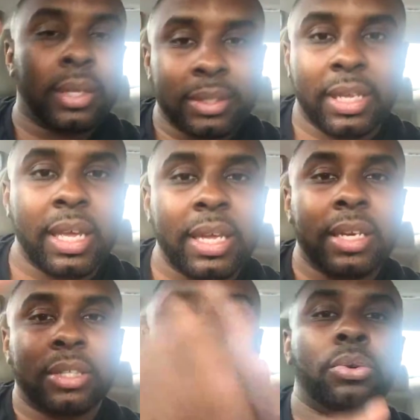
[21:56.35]
10 to
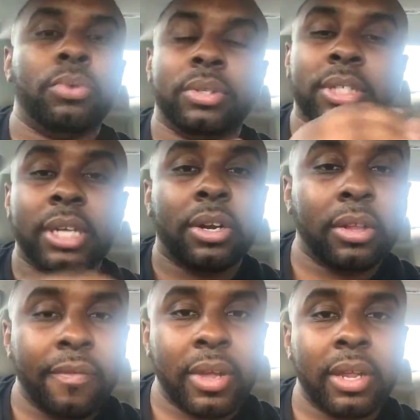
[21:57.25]
2. Share
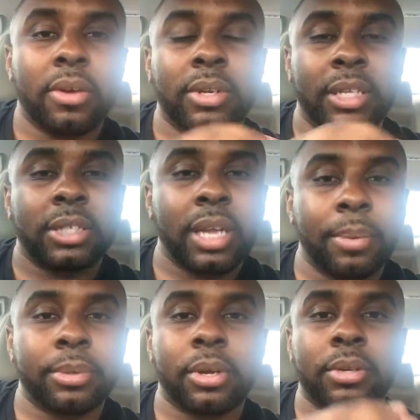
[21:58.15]
this video. Let your
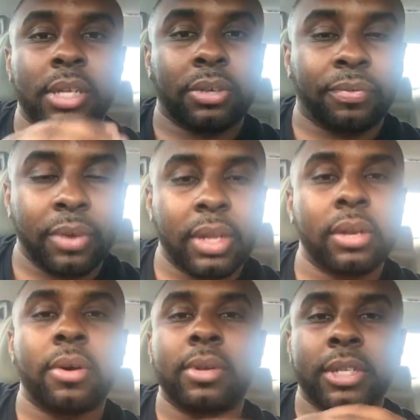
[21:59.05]
neighbor know. Let your friend
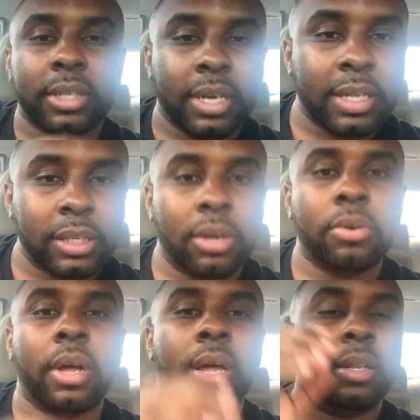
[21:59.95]
know. Let your cousin
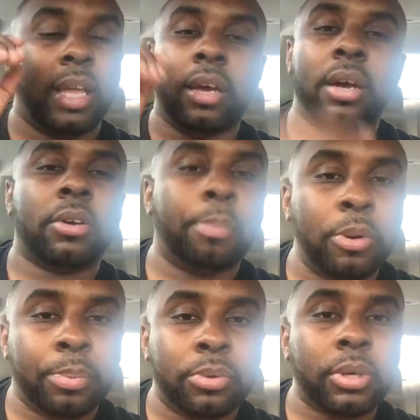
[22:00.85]
know. Let Uncle Poo
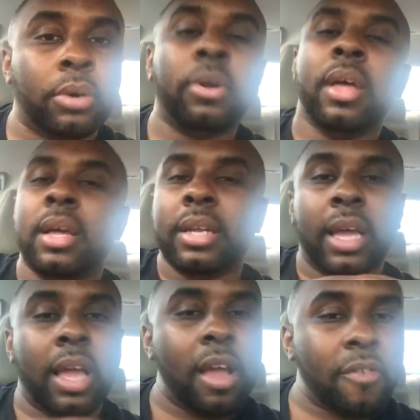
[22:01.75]
Poo know. Let
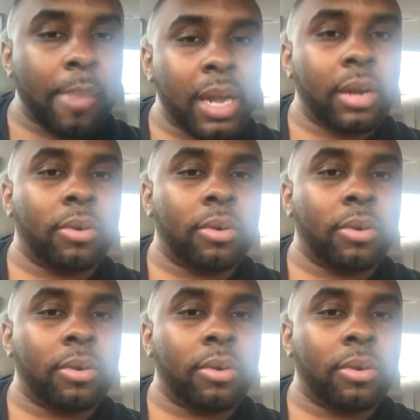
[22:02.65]
everybody know.